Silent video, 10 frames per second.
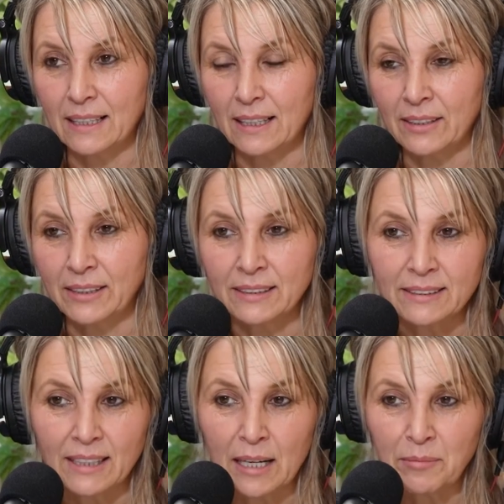on
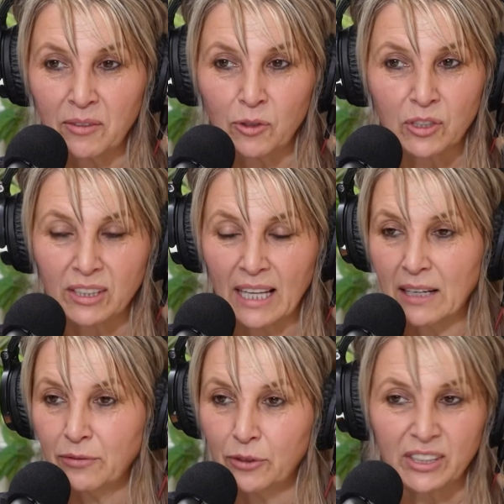that time it was
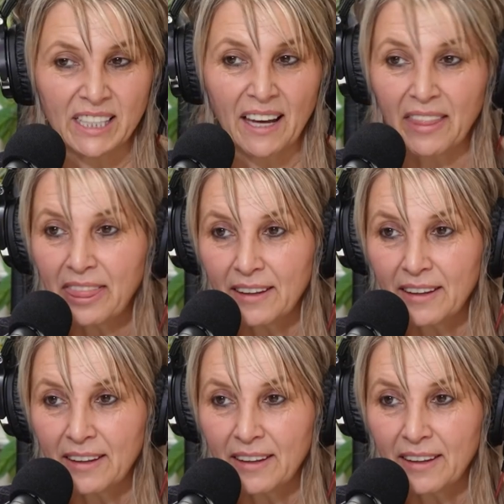life or death.